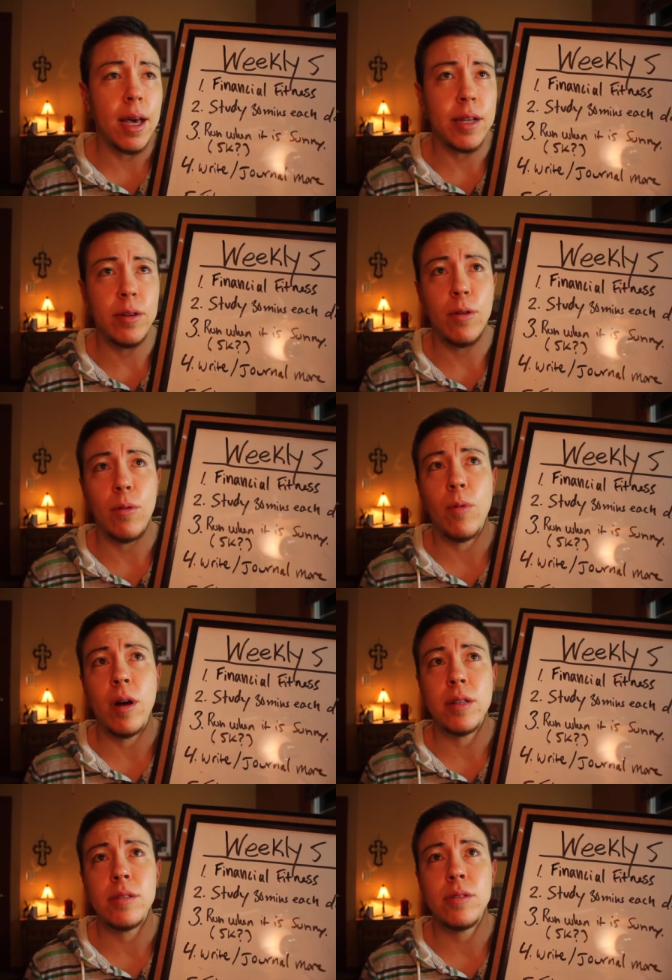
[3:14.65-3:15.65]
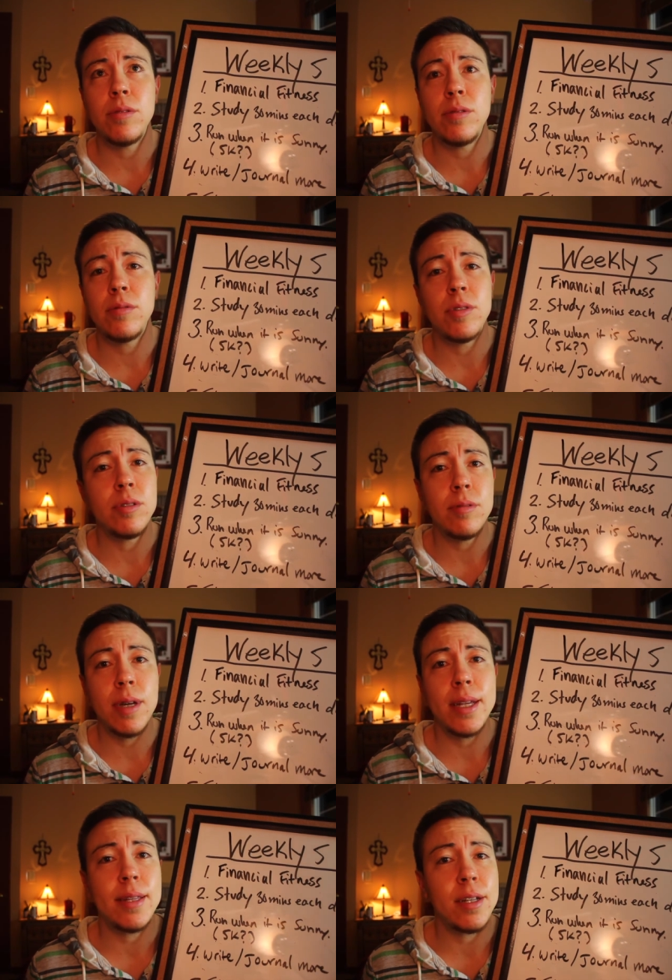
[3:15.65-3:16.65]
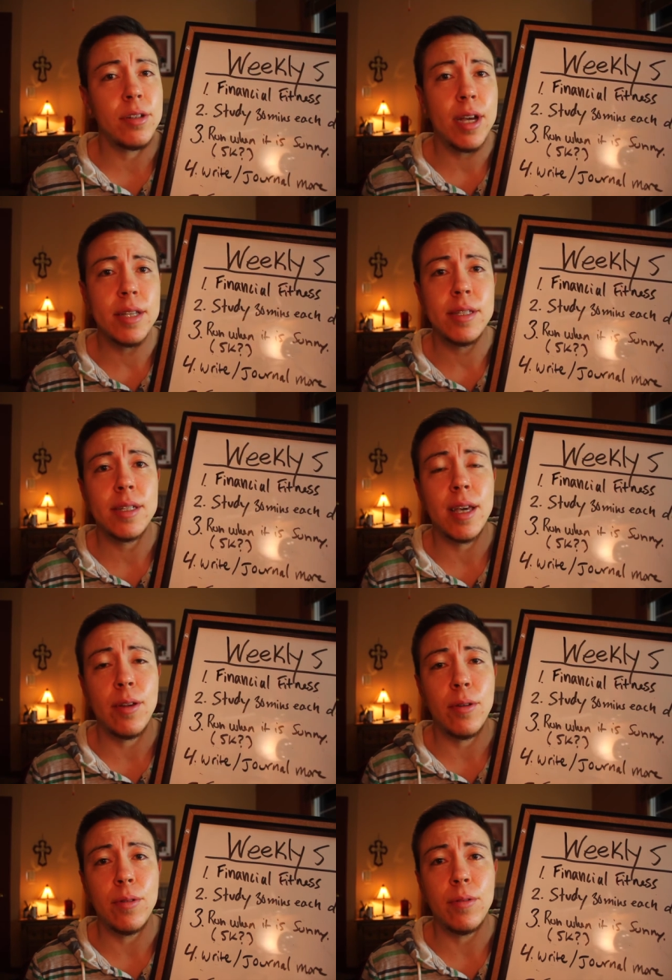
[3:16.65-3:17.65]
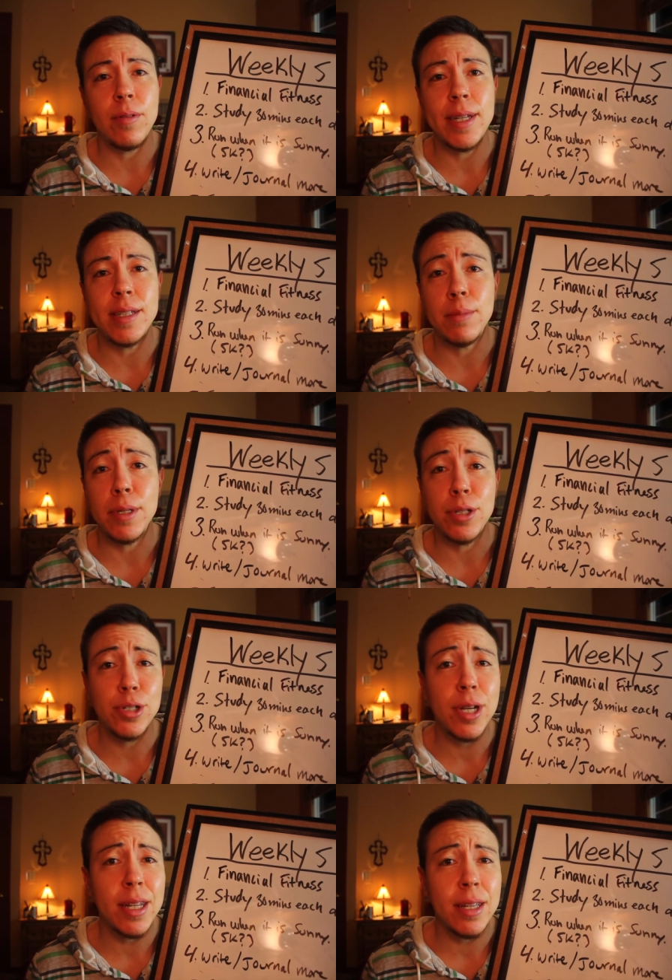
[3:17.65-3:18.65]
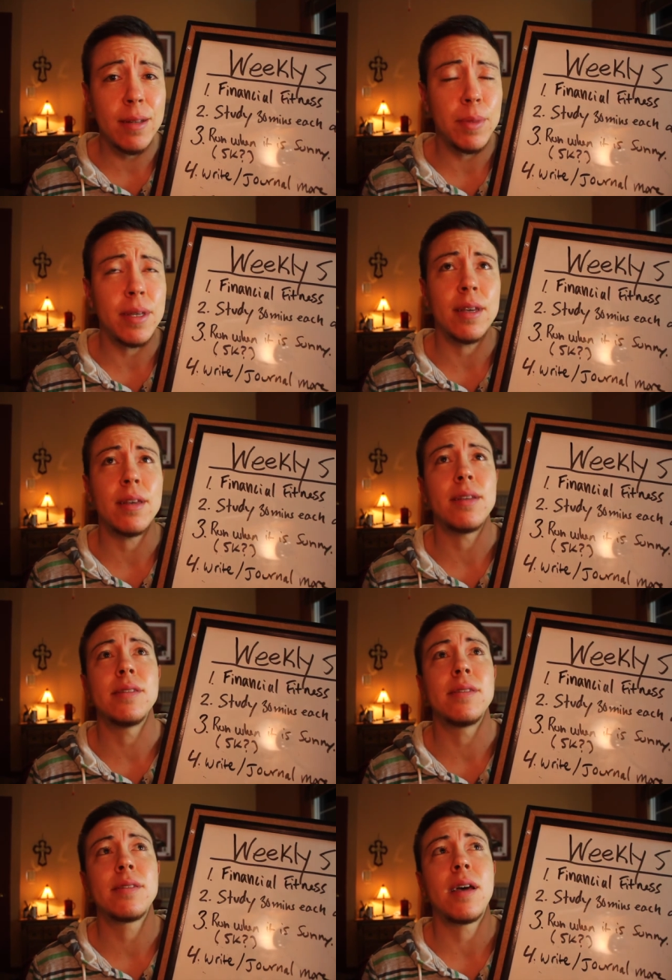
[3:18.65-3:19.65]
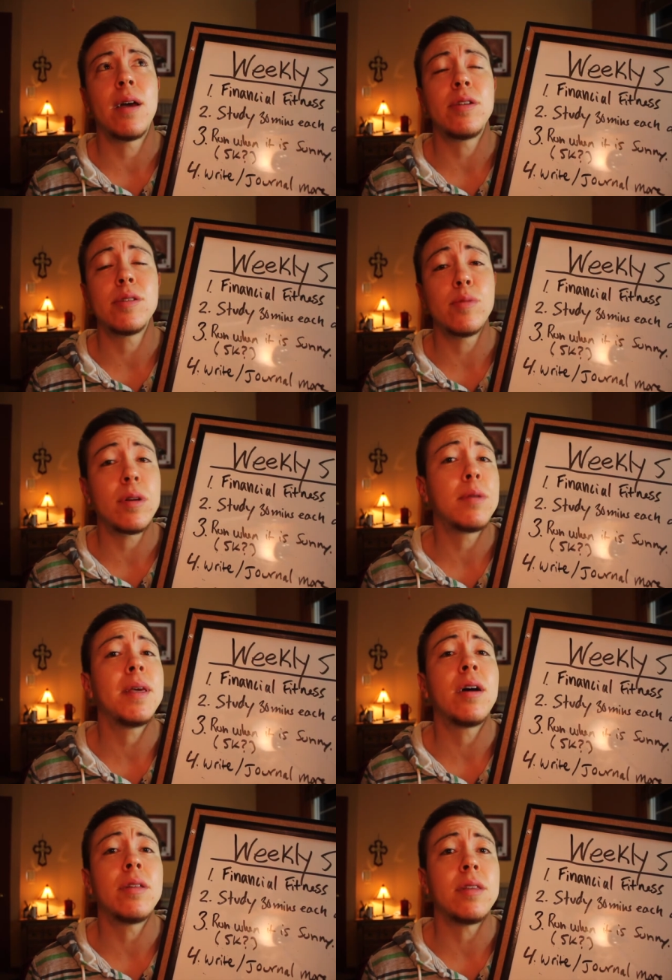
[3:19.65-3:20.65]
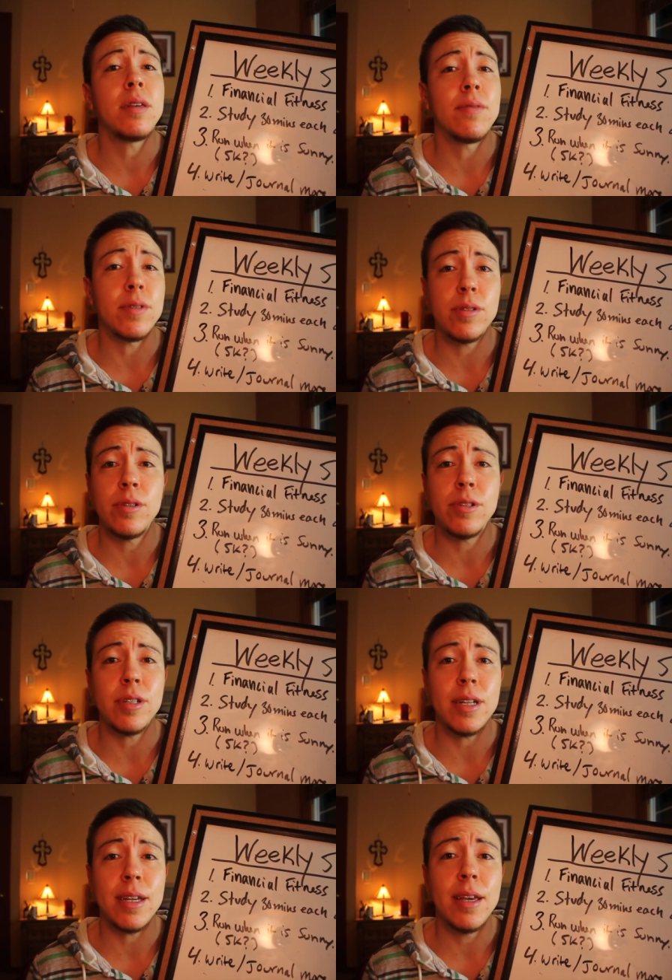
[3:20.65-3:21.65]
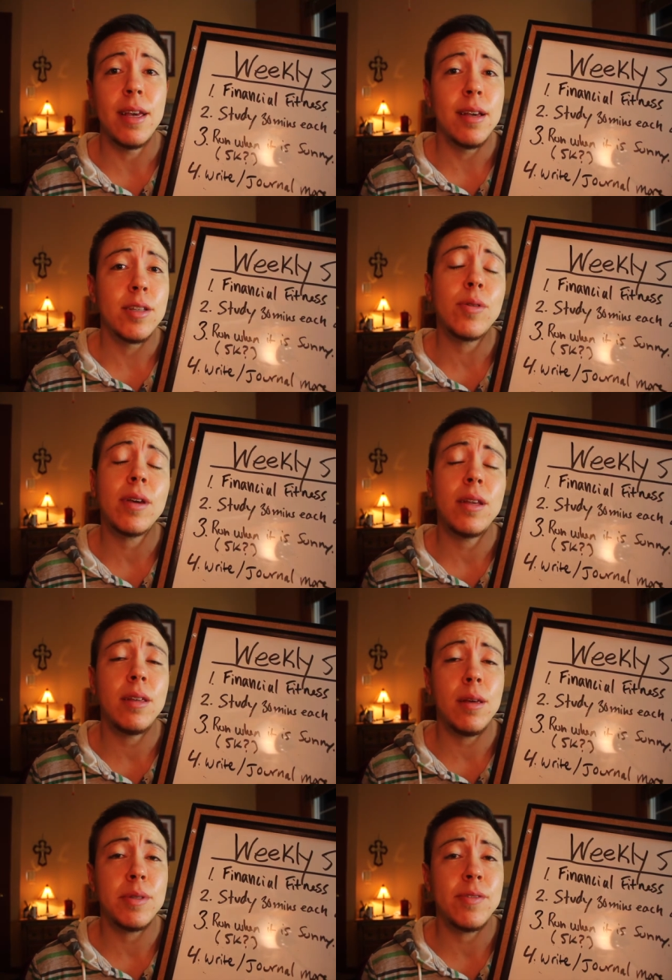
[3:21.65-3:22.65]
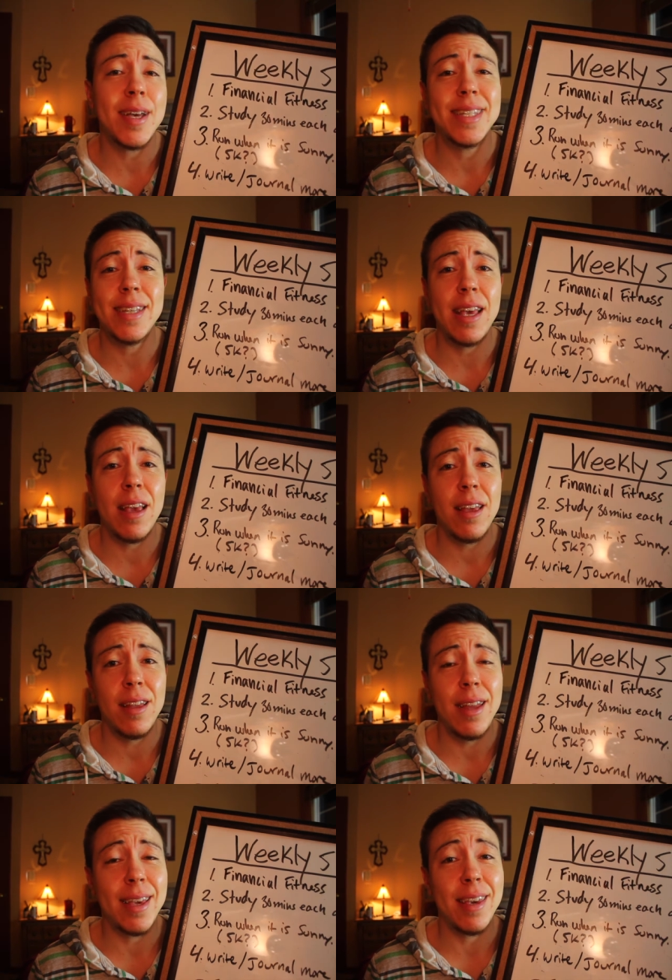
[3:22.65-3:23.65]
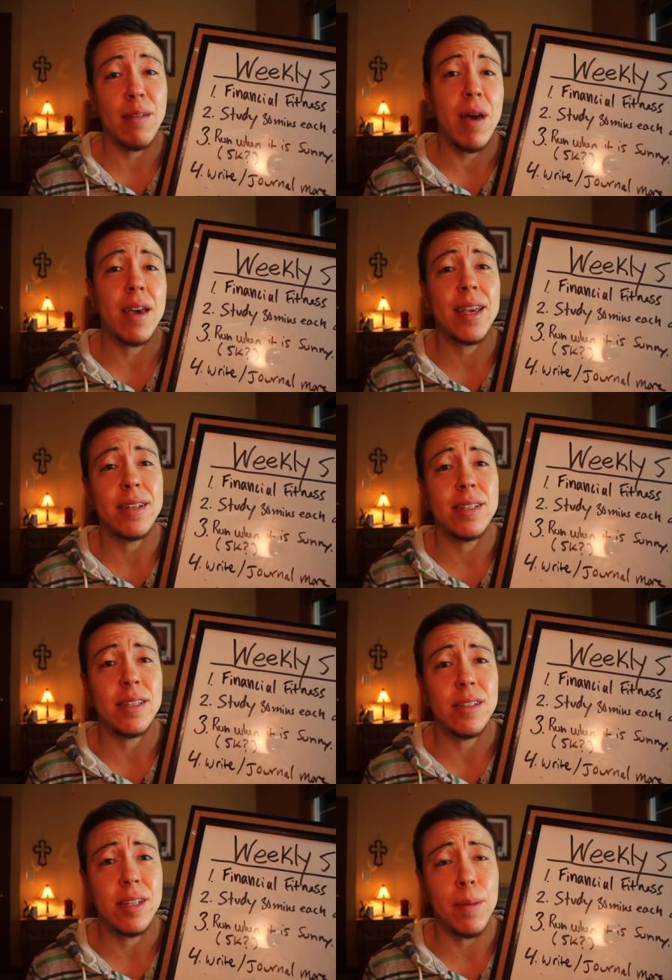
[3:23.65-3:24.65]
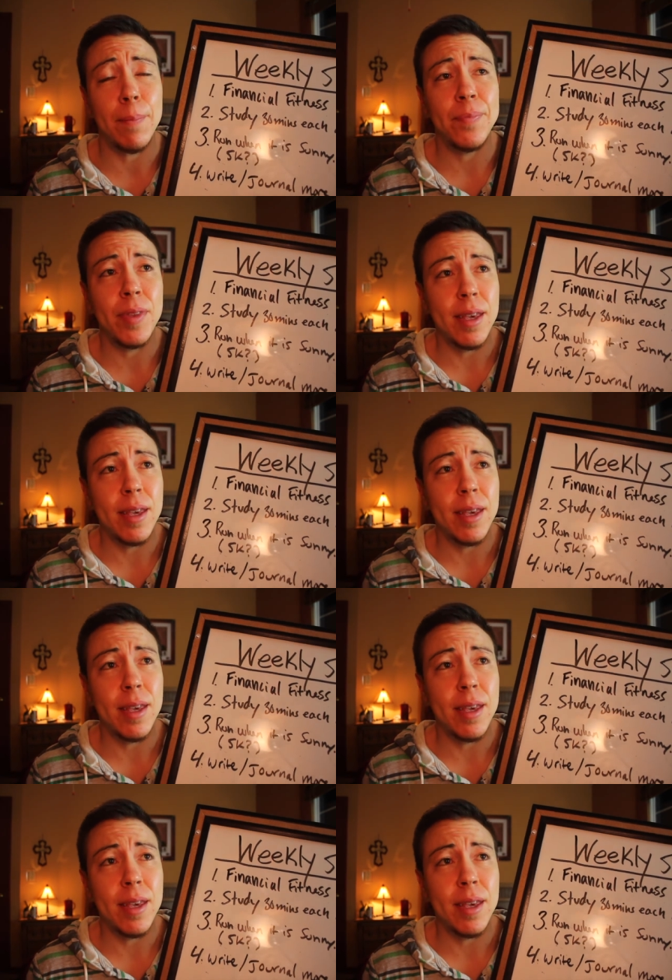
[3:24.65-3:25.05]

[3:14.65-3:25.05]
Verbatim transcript: I don't want to do anything drastic. I don't need to be shredded because I just want to be healthy for surgery so I can heal up as fast as I can and get back into the gym.